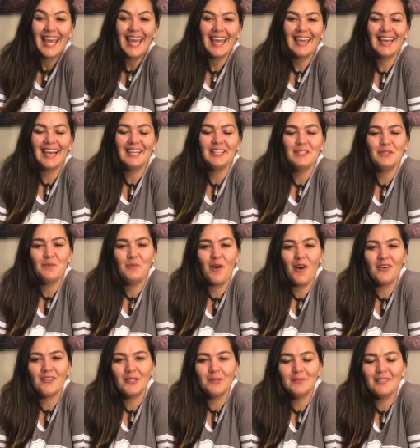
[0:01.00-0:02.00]
Hey guys,
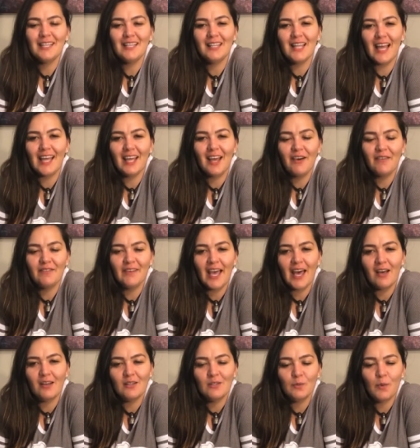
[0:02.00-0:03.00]
welcome to Light of
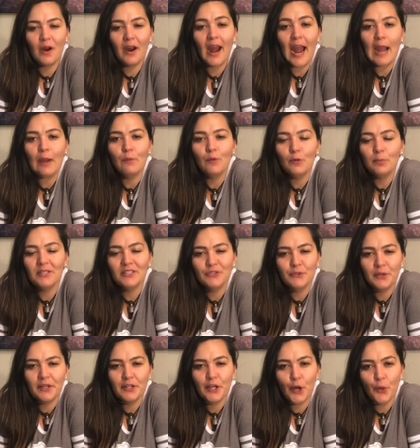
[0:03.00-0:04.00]
Kells, where I will be
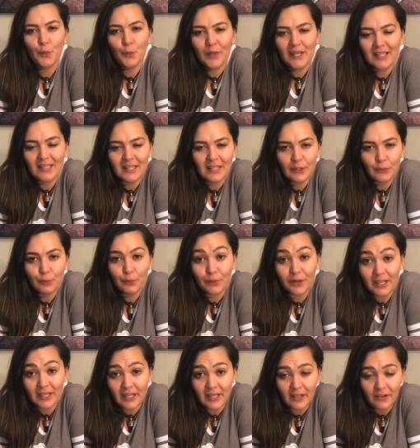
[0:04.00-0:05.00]
doing our weekly
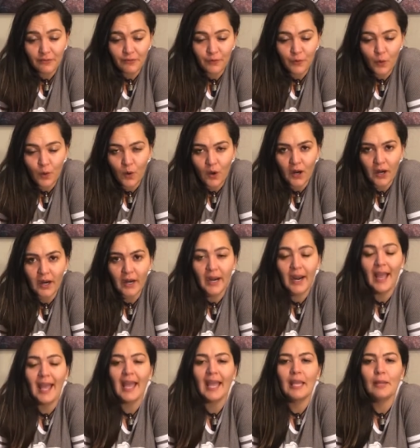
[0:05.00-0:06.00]
reading
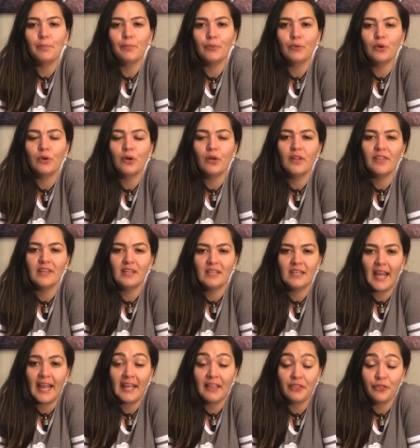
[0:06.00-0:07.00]
for April the
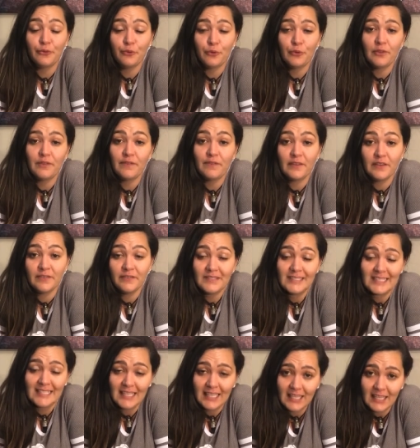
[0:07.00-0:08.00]
9th through the
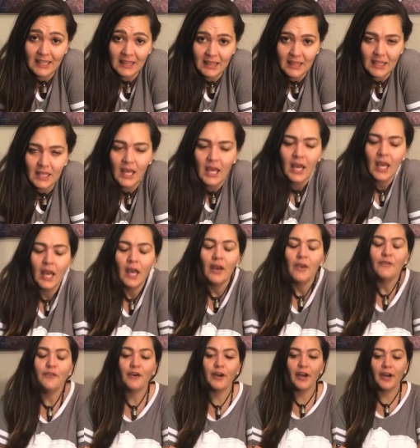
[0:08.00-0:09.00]
15th.
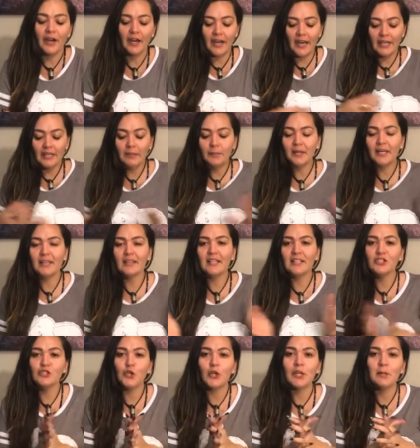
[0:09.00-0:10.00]
For anybody
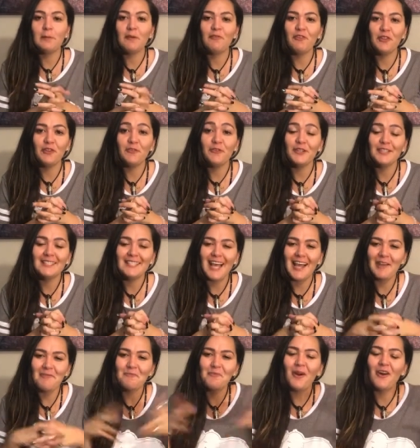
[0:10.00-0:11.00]
that's joining me for the first
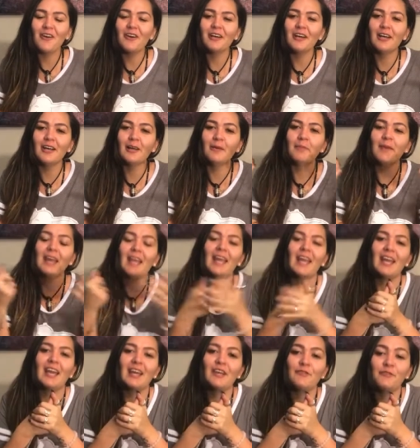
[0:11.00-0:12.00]
time, welcome.
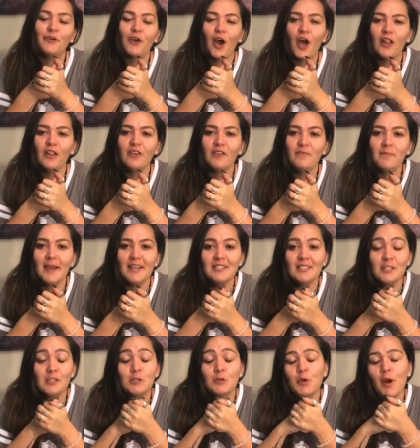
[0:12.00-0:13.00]
And for all of my
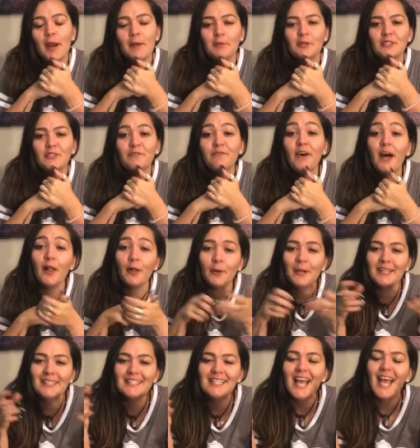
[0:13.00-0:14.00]
subscribers and
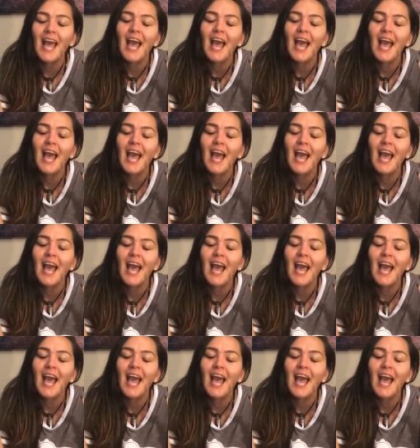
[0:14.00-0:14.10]
followers,